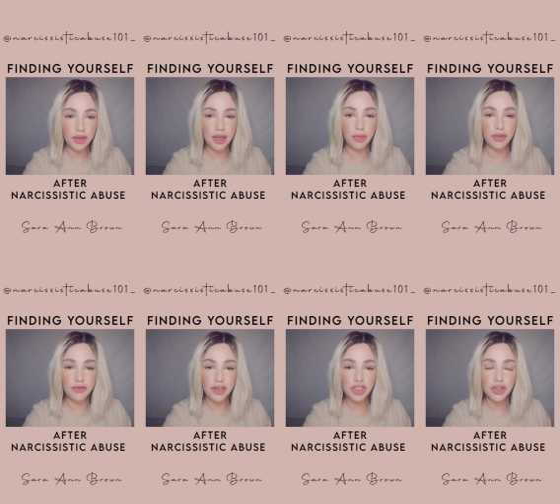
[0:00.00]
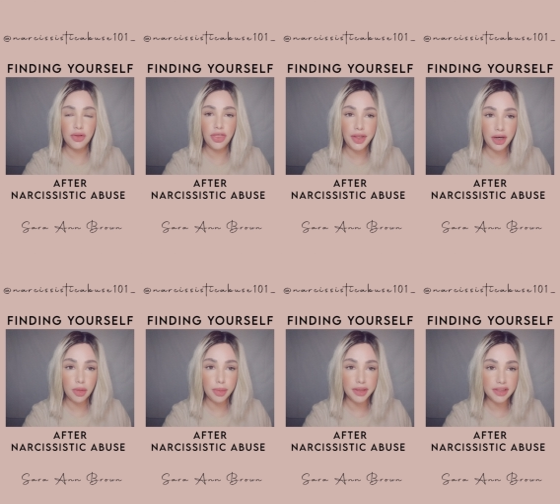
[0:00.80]
a professional
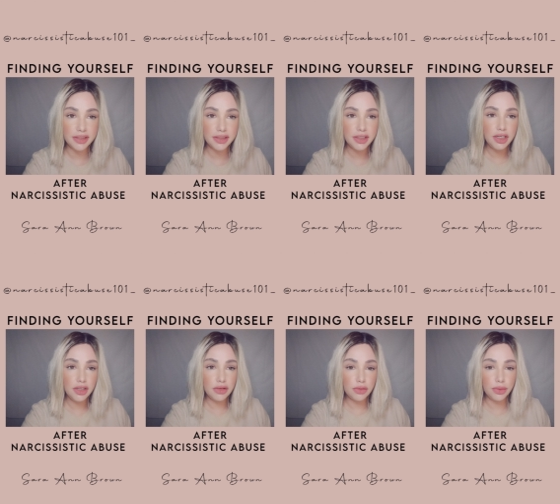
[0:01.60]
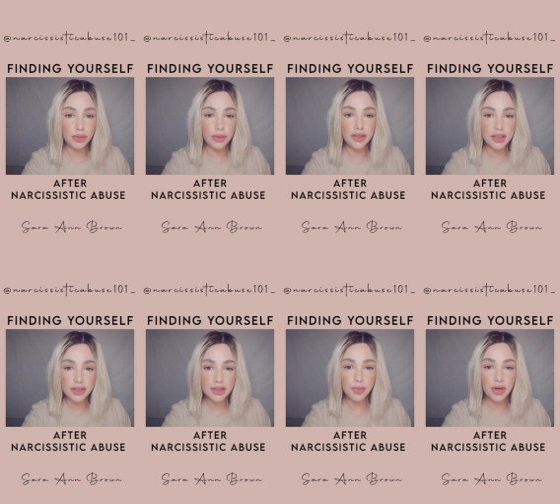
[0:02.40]
therapist through
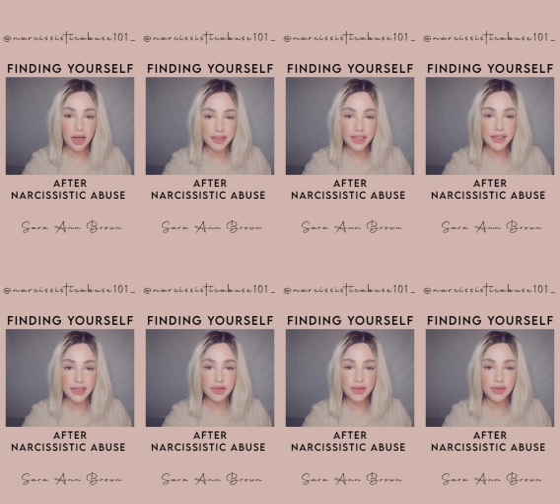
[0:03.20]
this process.